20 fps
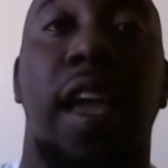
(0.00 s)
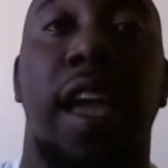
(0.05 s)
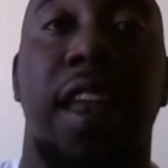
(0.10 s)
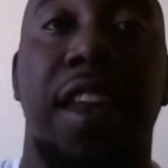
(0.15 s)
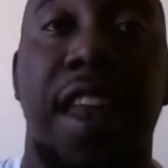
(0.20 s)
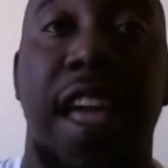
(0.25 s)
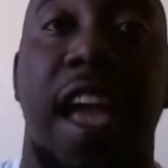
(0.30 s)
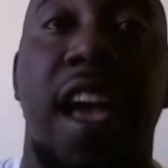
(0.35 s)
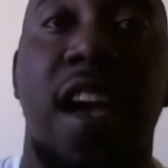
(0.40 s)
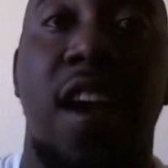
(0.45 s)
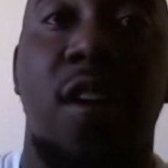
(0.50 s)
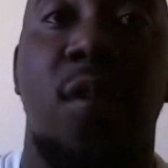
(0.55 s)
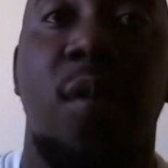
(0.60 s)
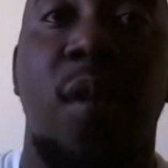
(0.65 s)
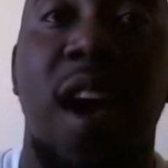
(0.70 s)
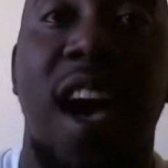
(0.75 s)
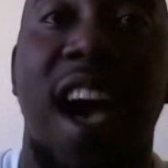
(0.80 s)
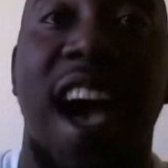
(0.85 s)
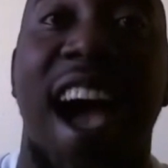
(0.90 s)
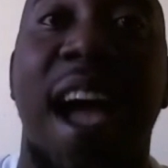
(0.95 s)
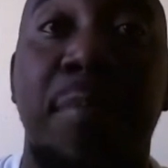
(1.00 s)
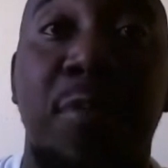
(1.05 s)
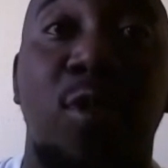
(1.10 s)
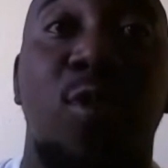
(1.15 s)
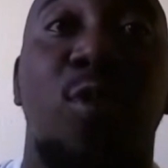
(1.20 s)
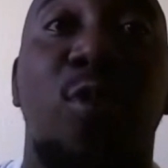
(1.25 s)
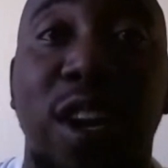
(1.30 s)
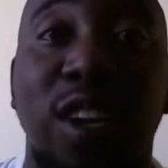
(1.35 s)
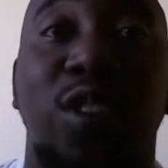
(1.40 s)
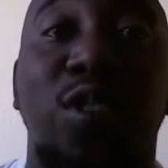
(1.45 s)
And now I'm
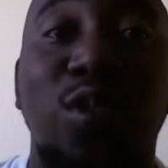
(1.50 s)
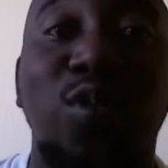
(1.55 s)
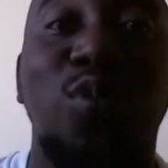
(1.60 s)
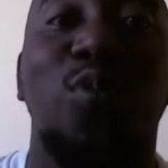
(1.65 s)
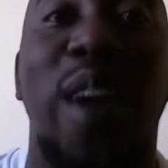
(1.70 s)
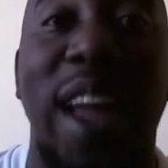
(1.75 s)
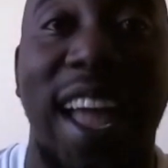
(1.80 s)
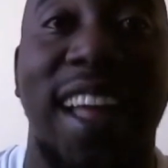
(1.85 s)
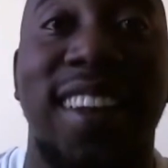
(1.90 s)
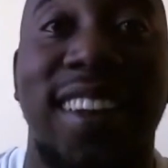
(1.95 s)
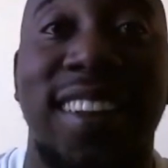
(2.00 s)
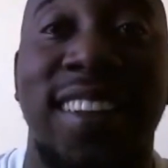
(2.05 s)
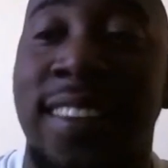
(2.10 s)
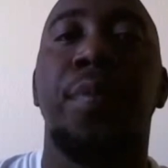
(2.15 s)
going to rant.